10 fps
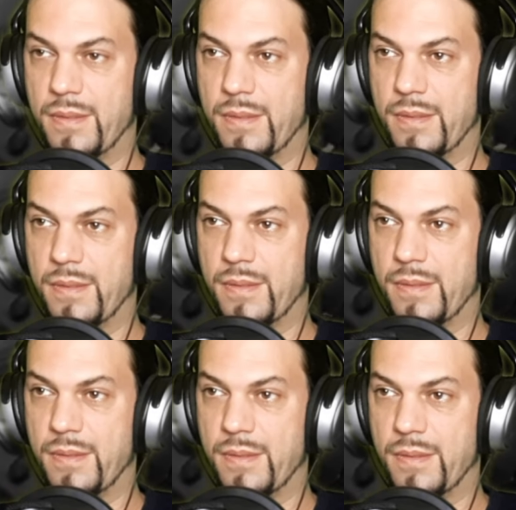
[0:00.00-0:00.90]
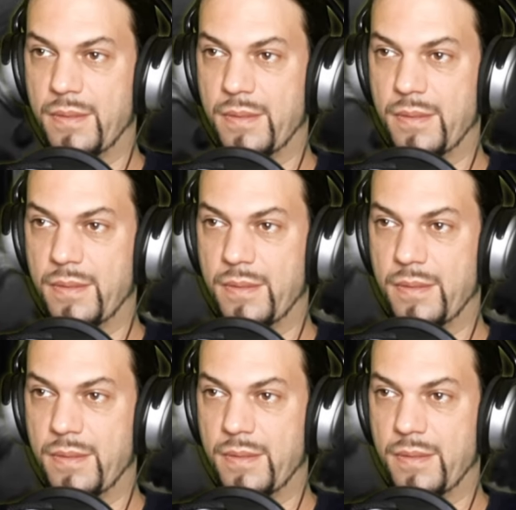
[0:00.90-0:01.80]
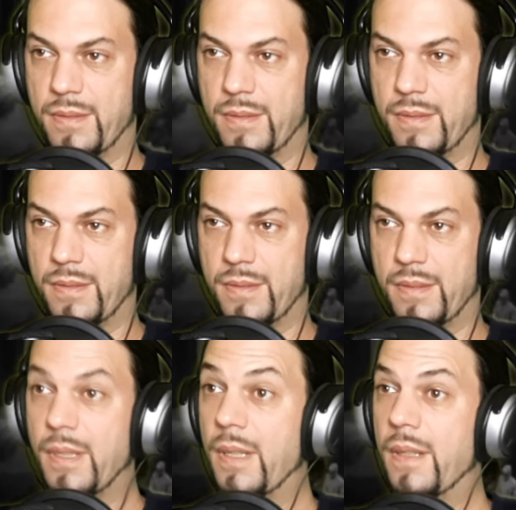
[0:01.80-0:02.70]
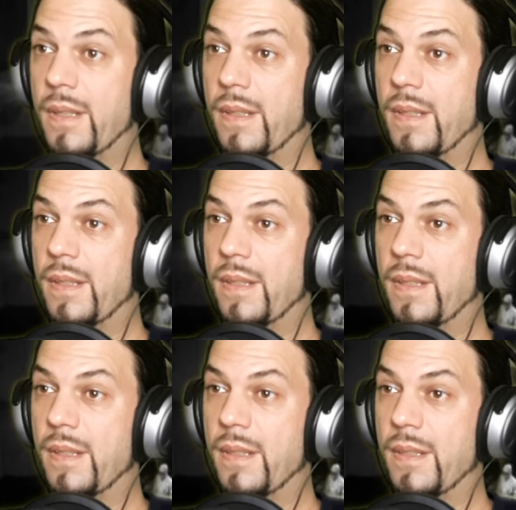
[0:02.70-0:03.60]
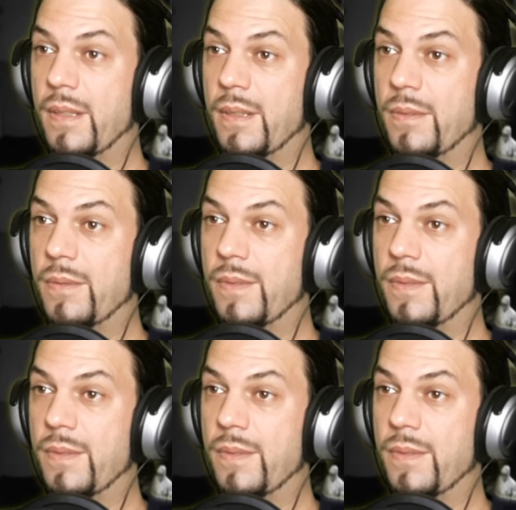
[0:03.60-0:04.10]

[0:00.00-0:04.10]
(silence)